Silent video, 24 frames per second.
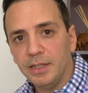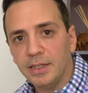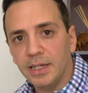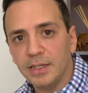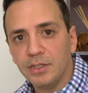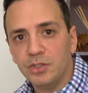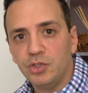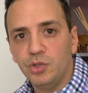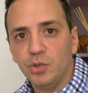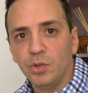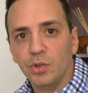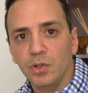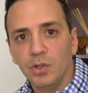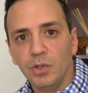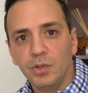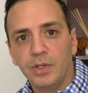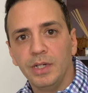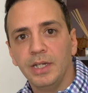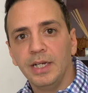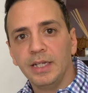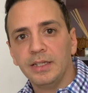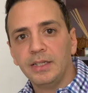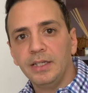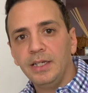that you're
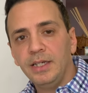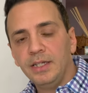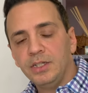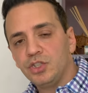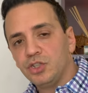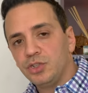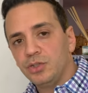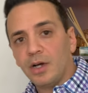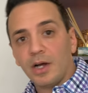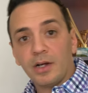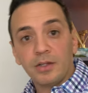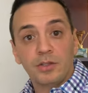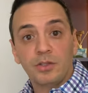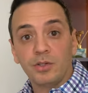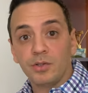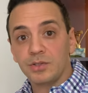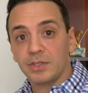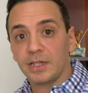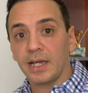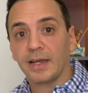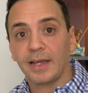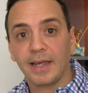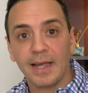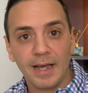looking at each doctor's
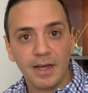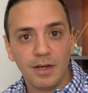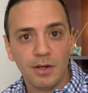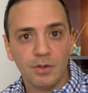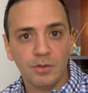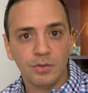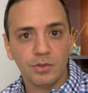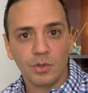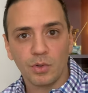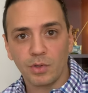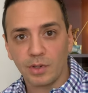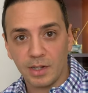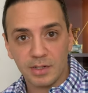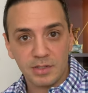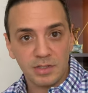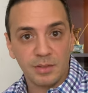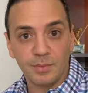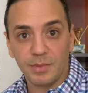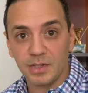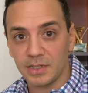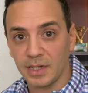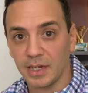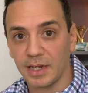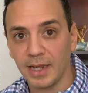account or
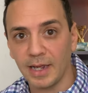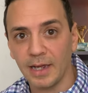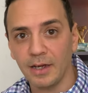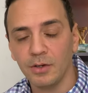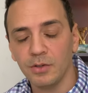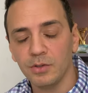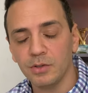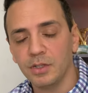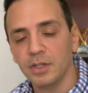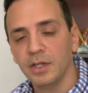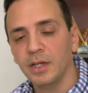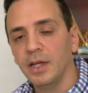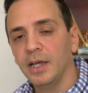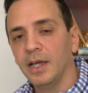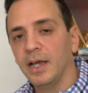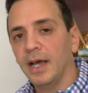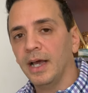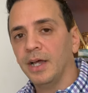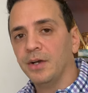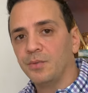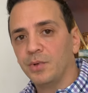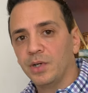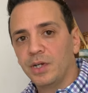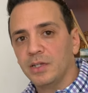customer's account
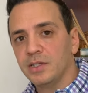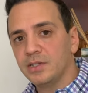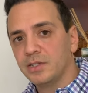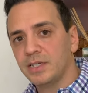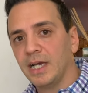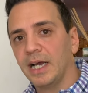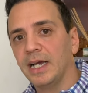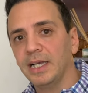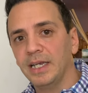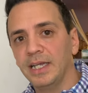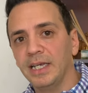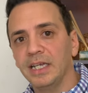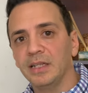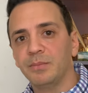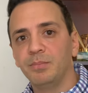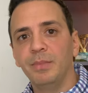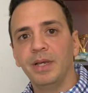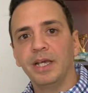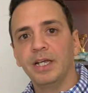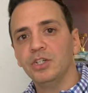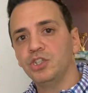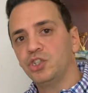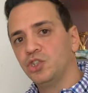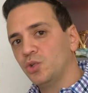and reconciling it,
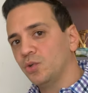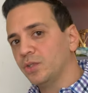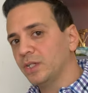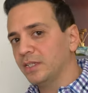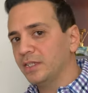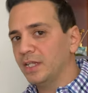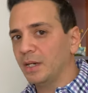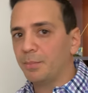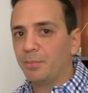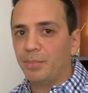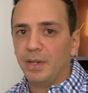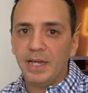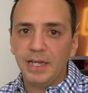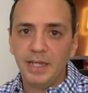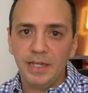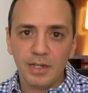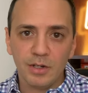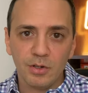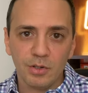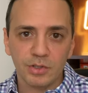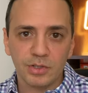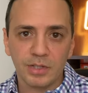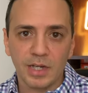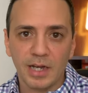making sure that they're paying
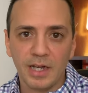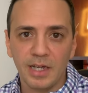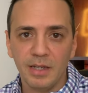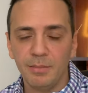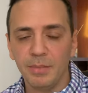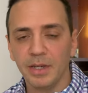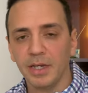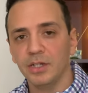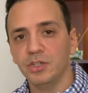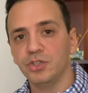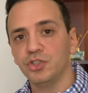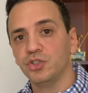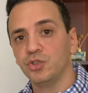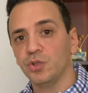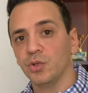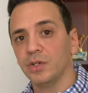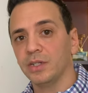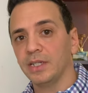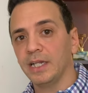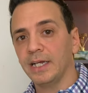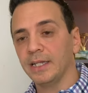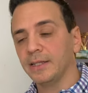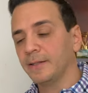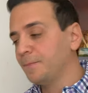on time, making sure
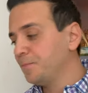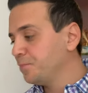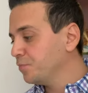that